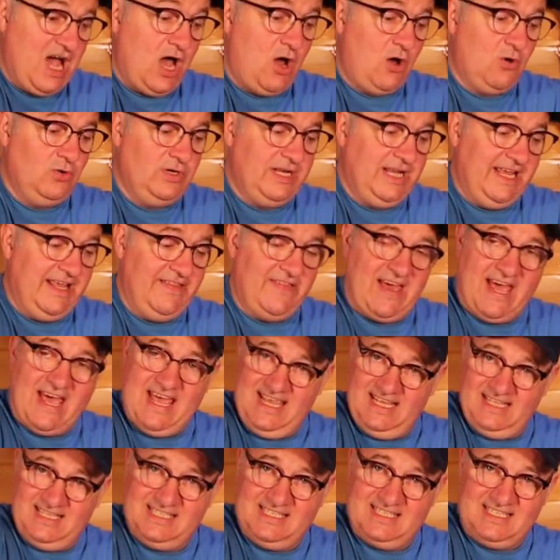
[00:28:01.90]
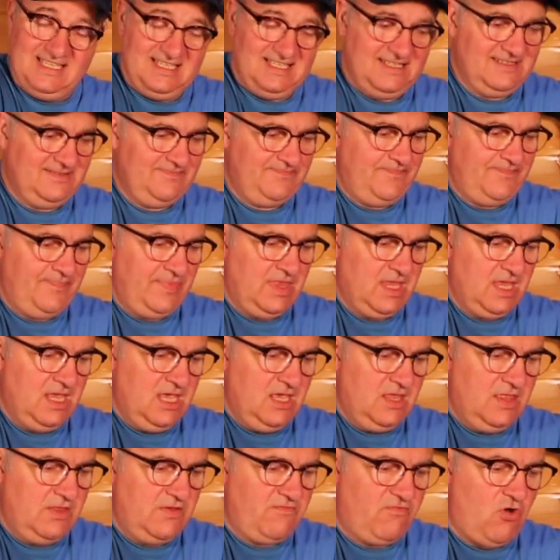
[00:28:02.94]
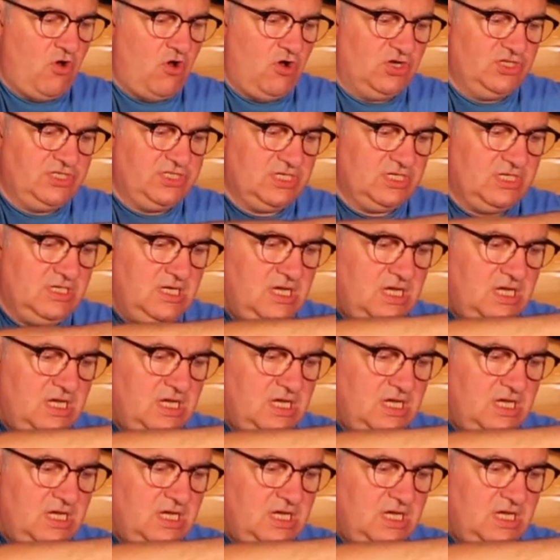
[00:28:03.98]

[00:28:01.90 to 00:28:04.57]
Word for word: holding that rod